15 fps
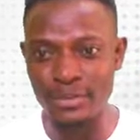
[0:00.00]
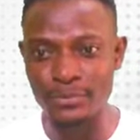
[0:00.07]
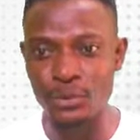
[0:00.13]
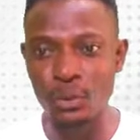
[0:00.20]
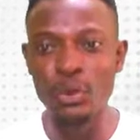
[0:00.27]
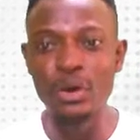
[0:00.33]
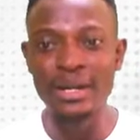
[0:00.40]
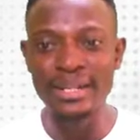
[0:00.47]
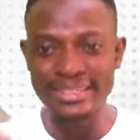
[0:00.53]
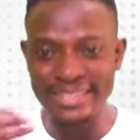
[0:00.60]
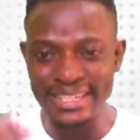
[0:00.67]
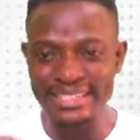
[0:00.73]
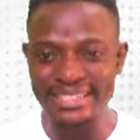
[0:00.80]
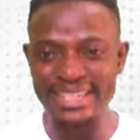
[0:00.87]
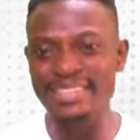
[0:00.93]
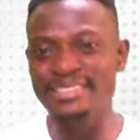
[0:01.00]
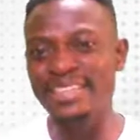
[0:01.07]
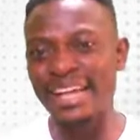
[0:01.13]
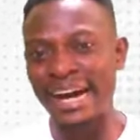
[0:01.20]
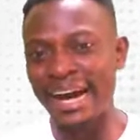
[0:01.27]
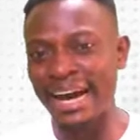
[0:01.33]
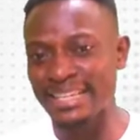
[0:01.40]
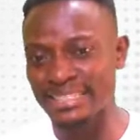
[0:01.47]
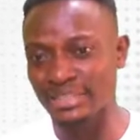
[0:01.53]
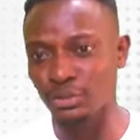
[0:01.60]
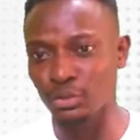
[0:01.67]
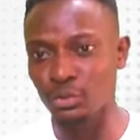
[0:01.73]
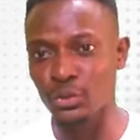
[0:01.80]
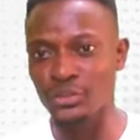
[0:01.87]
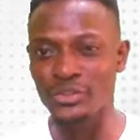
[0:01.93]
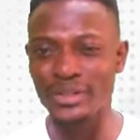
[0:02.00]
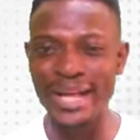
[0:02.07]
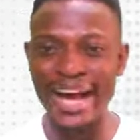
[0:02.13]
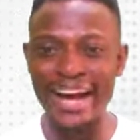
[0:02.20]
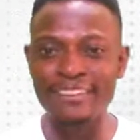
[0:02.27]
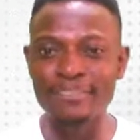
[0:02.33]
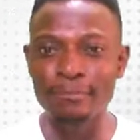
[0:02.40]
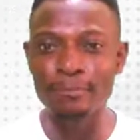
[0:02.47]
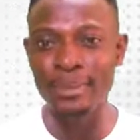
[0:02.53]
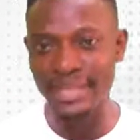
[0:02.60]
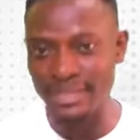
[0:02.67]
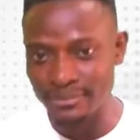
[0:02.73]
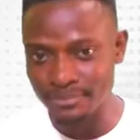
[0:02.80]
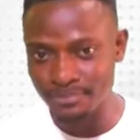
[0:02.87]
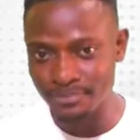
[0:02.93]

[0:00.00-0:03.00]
So this is the answer to this question, have been.